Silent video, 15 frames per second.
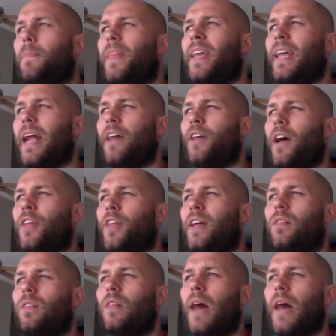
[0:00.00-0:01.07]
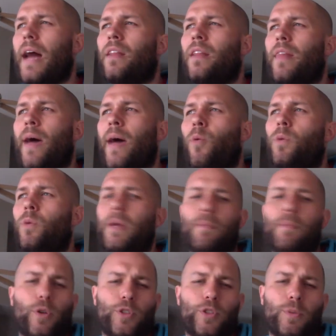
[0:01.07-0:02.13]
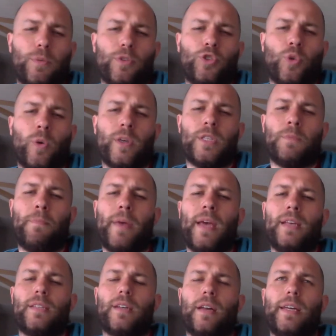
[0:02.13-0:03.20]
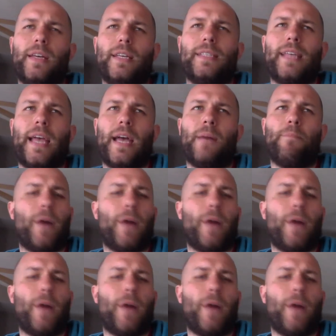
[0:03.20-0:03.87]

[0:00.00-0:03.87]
Again, I think a lot of that would be multiple choice based on the exam,